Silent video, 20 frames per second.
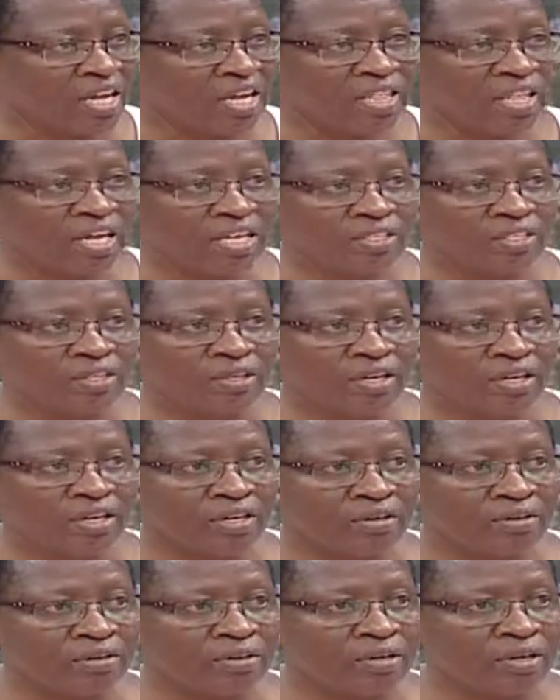that
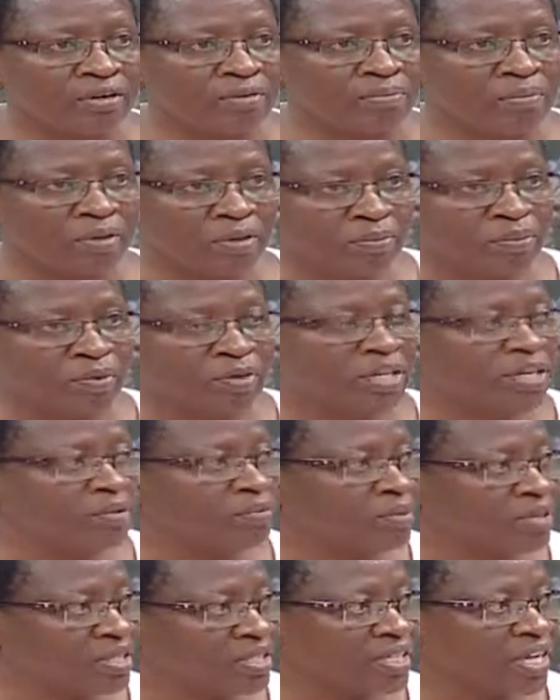people keep
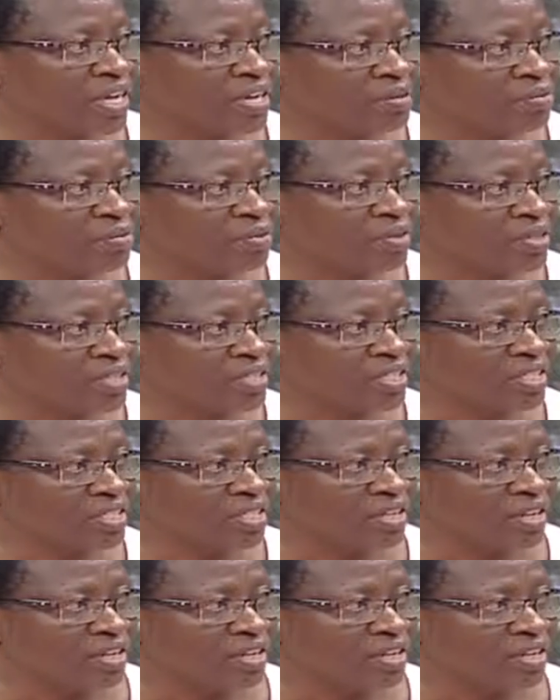these animals,